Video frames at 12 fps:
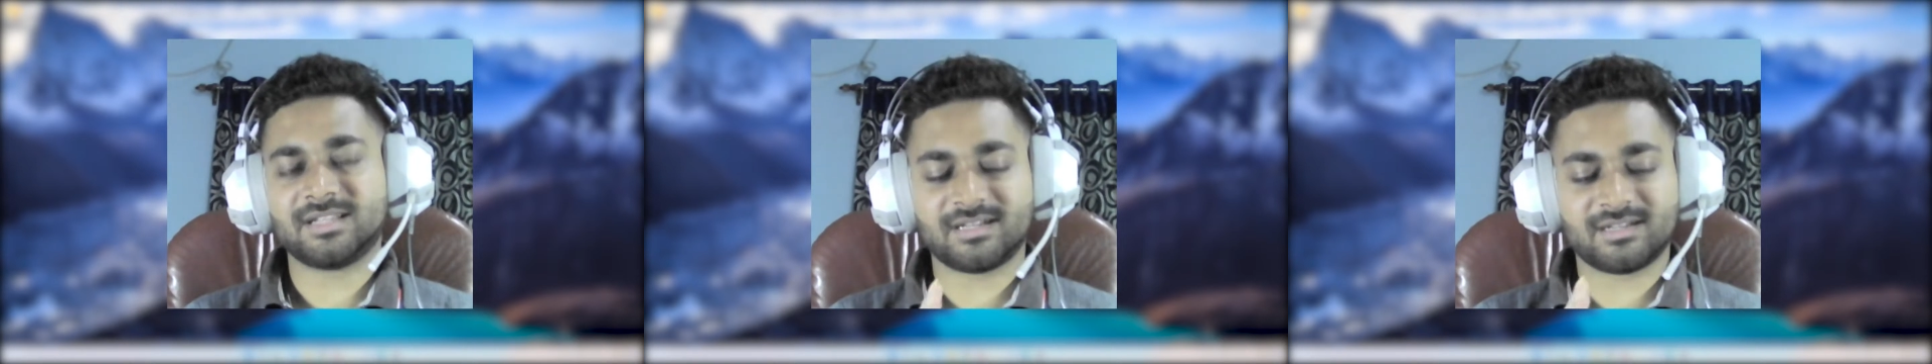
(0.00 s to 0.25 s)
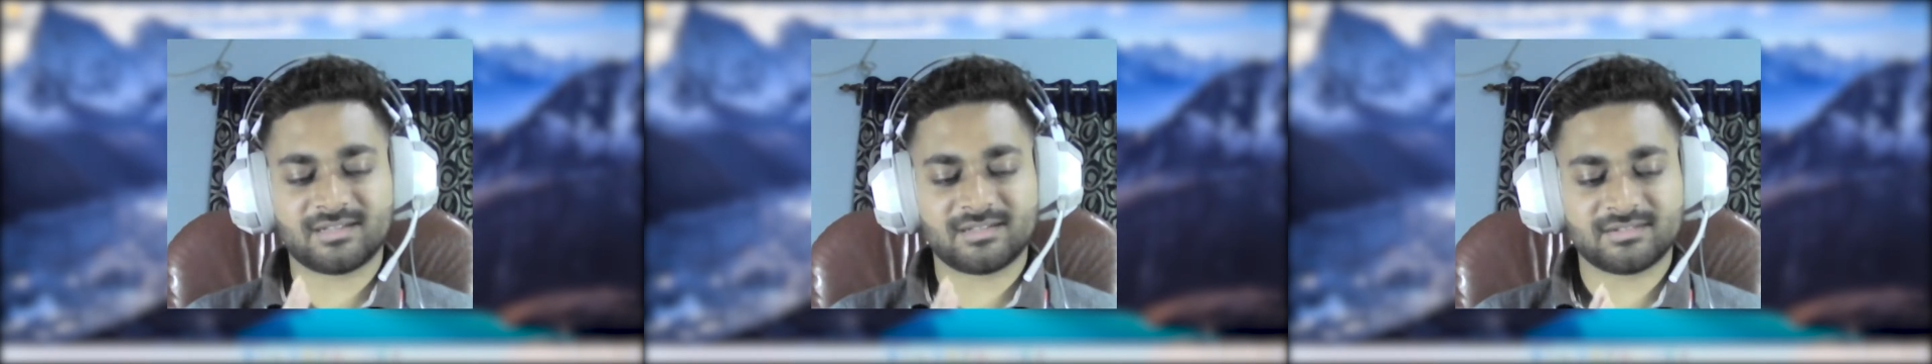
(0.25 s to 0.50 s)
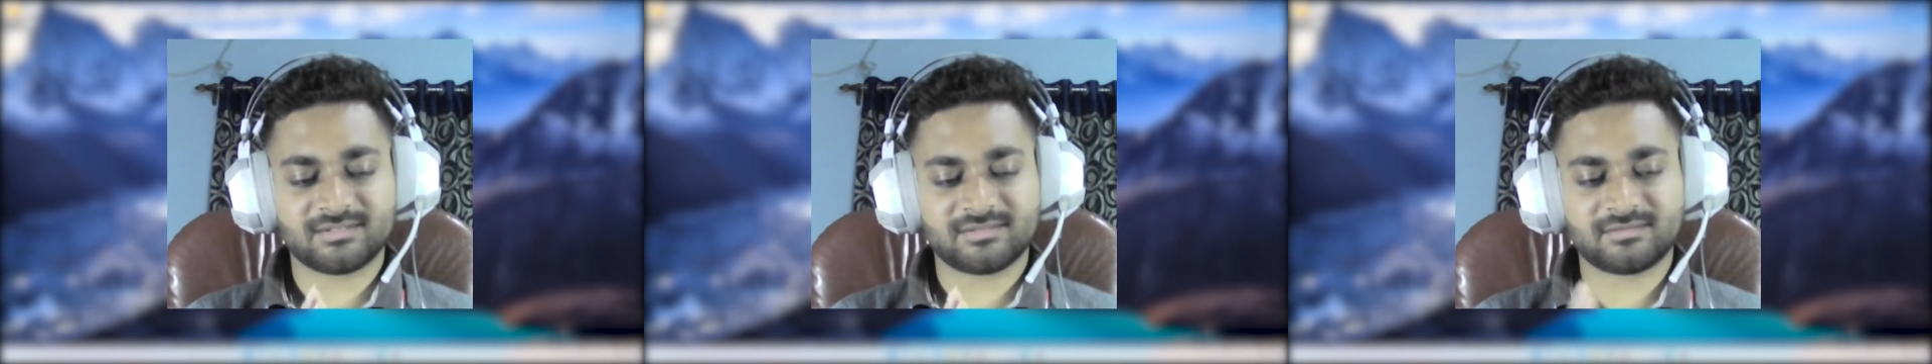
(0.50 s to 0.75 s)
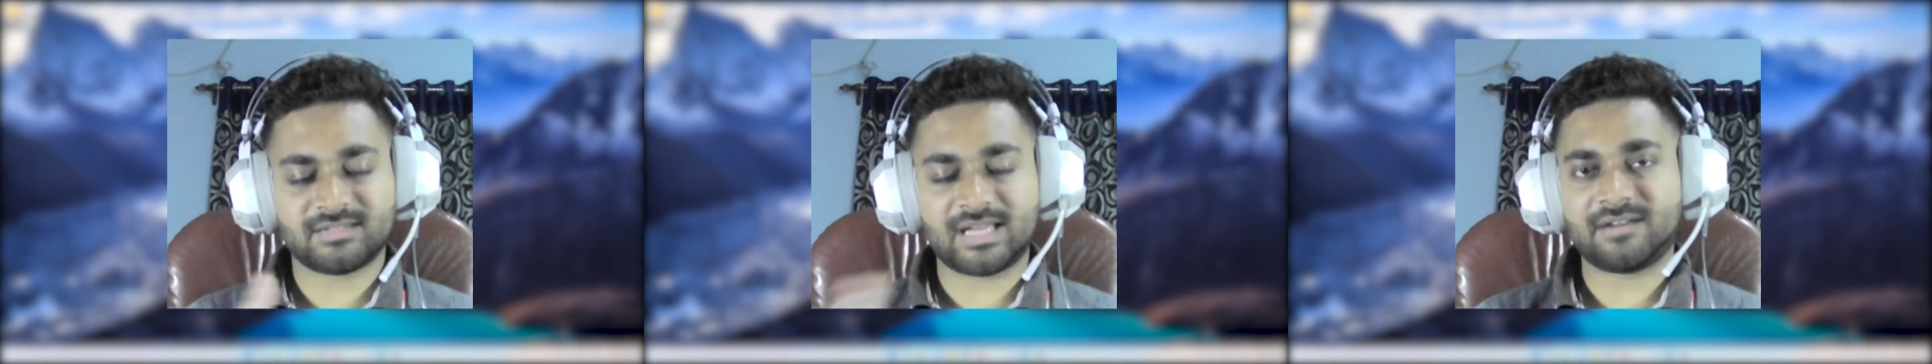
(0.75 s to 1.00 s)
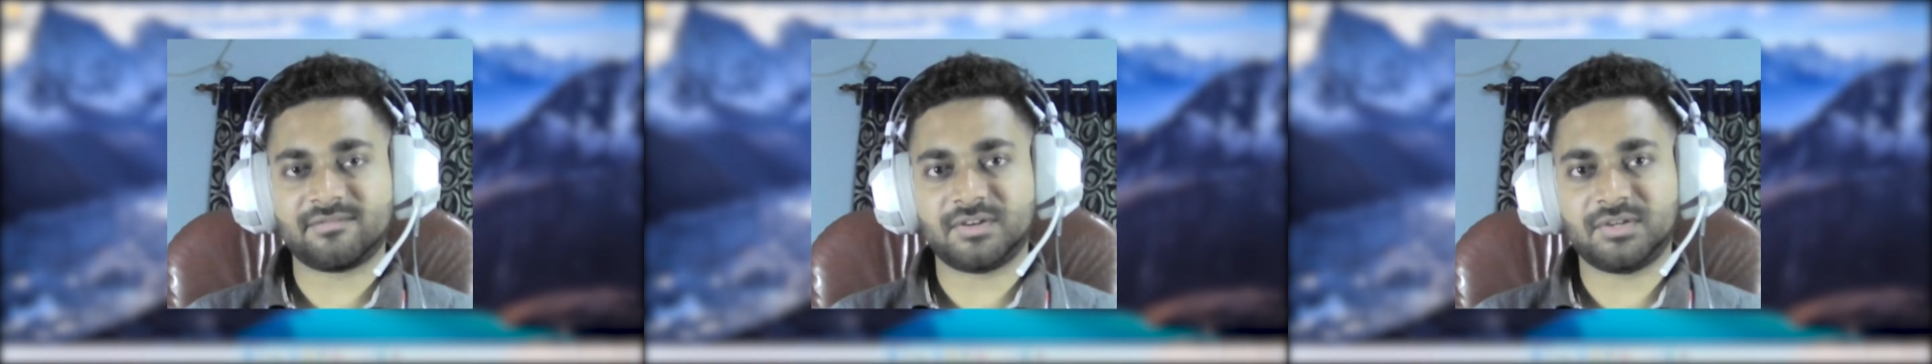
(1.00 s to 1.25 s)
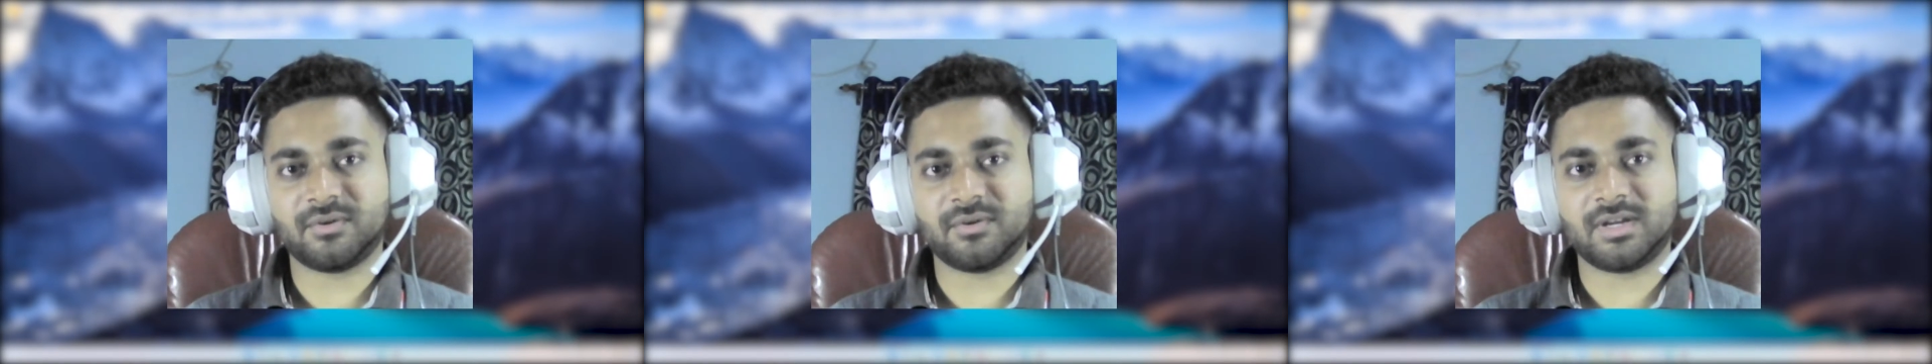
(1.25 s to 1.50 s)
that
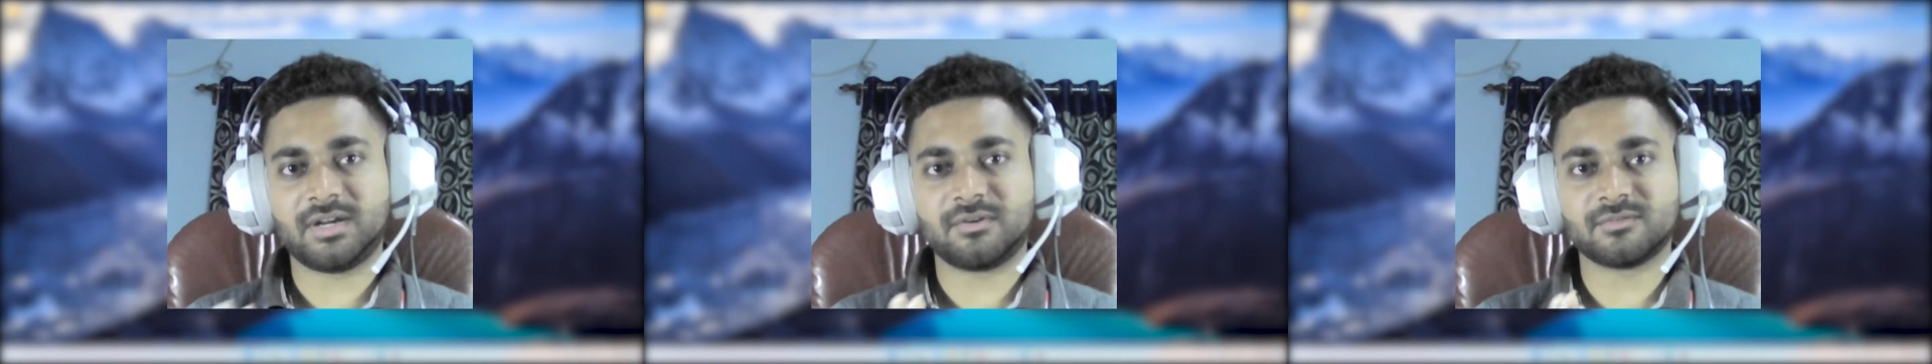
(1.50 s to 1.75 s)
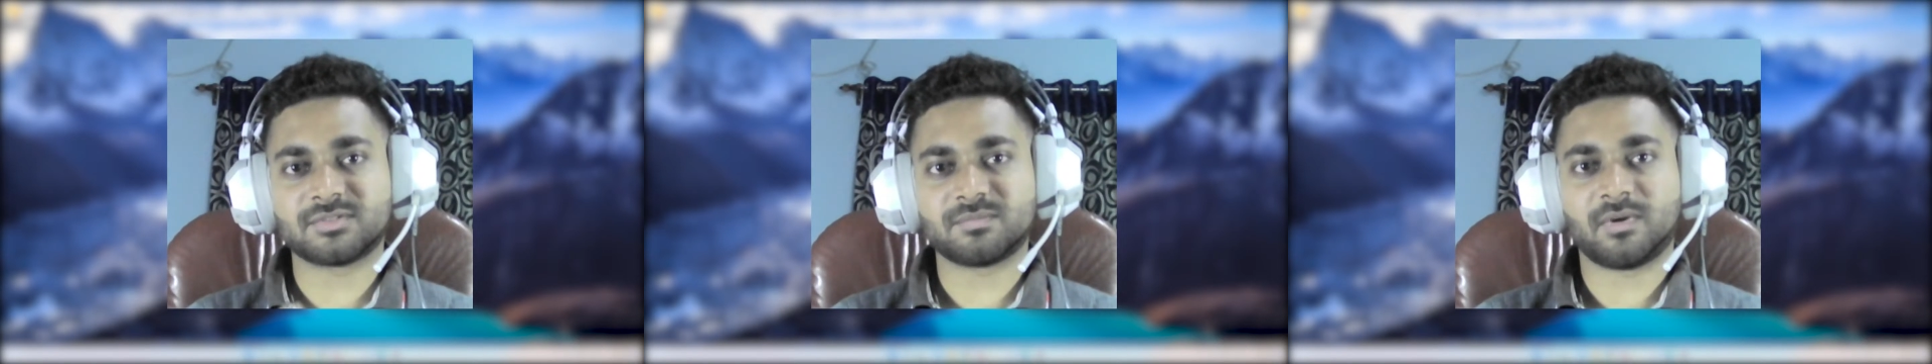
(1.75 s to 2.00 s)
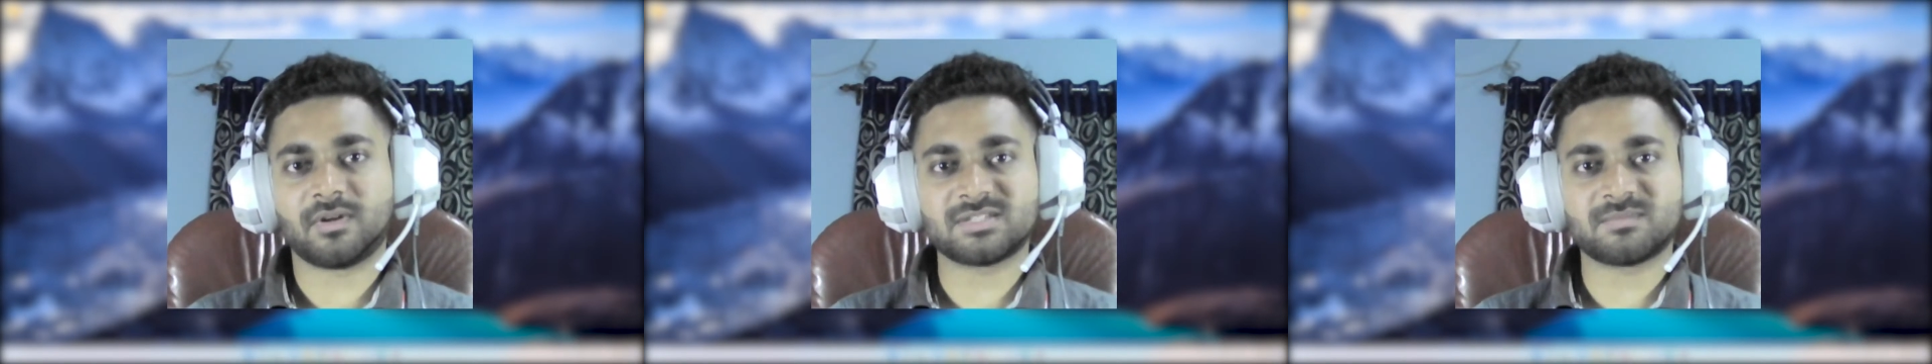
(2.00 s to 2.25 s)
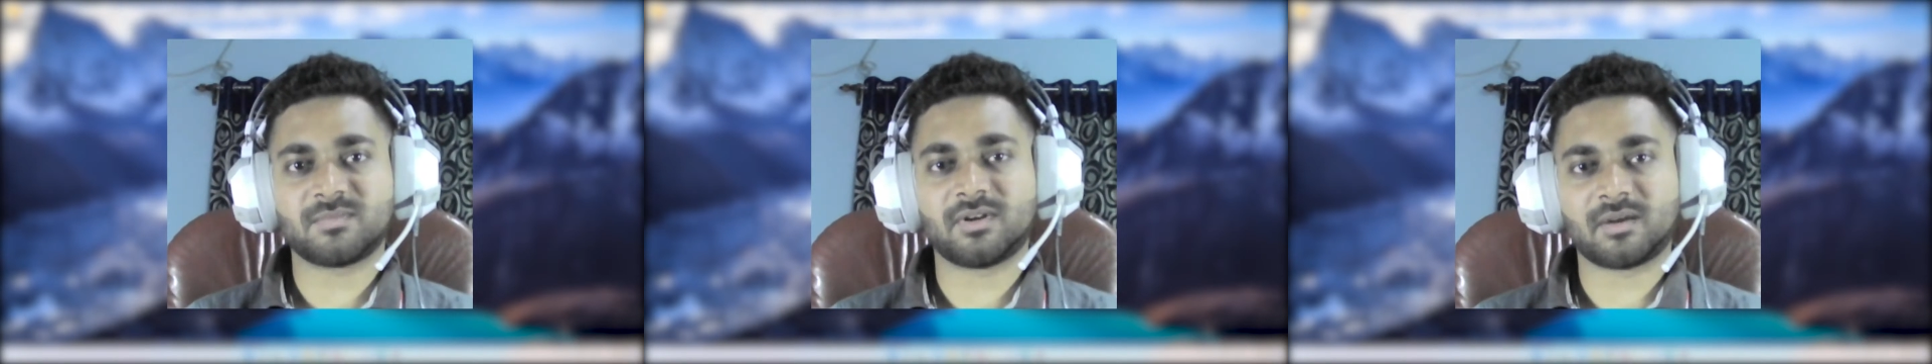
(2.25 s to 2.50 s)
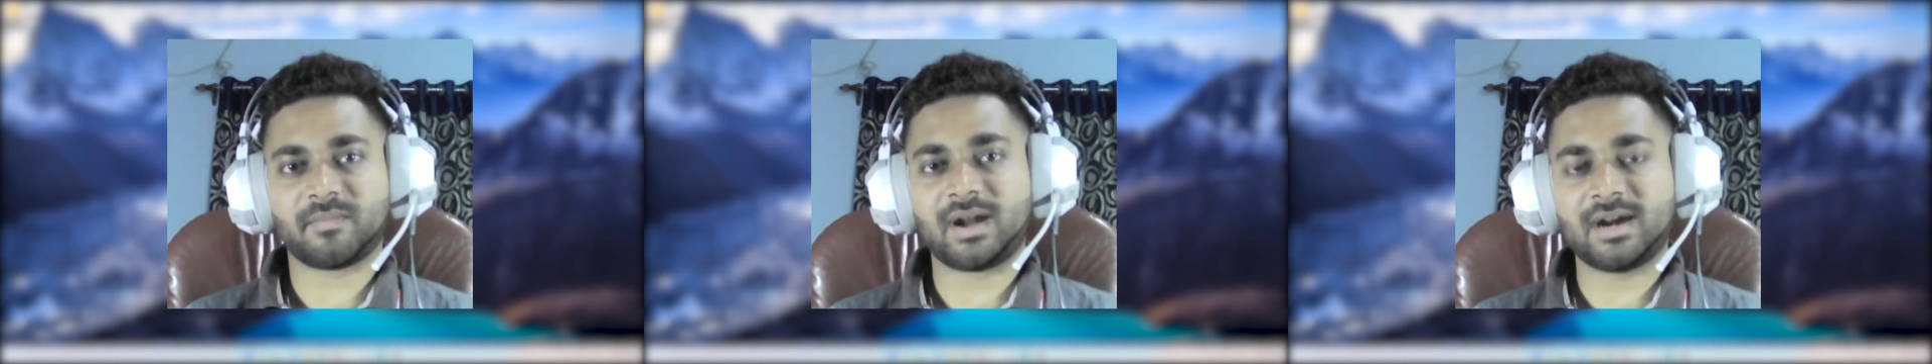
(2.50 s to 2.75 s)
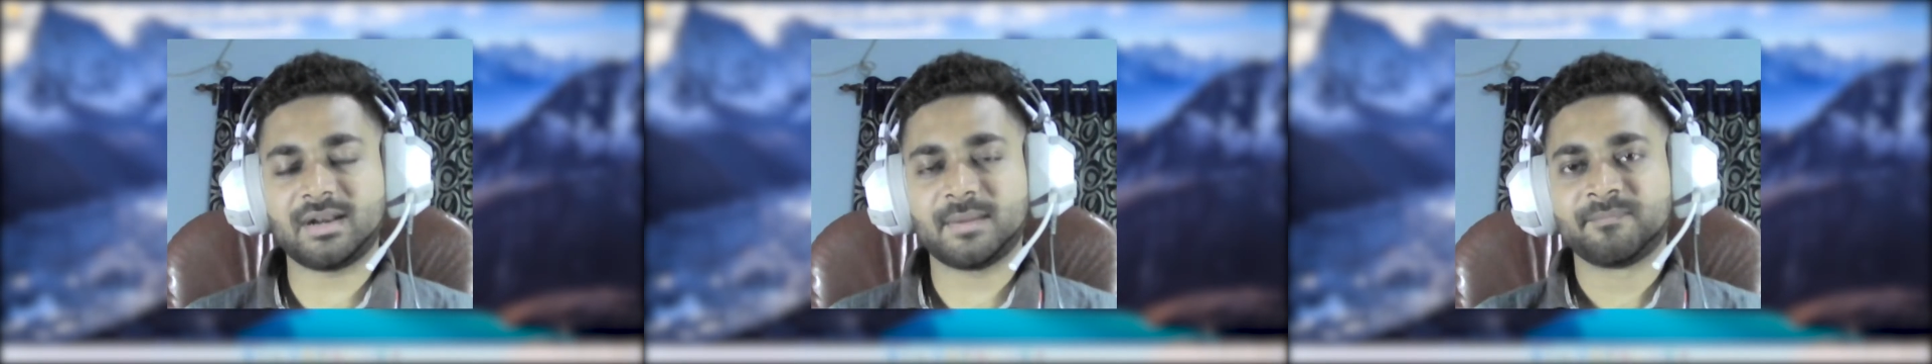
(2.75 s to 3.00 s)
video into smaller
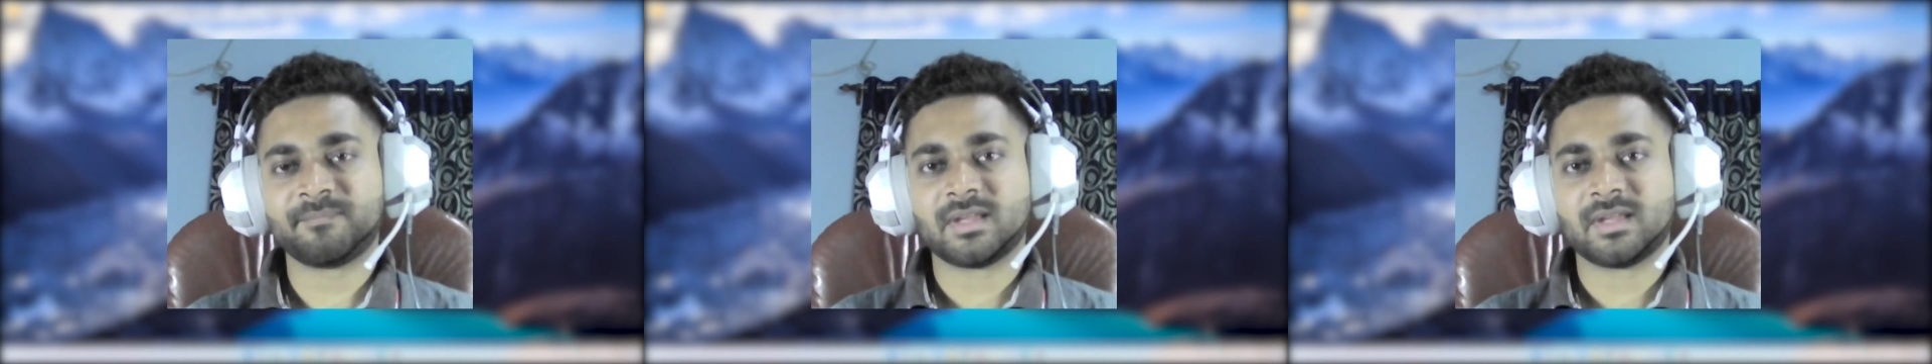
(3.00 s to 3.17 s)
part.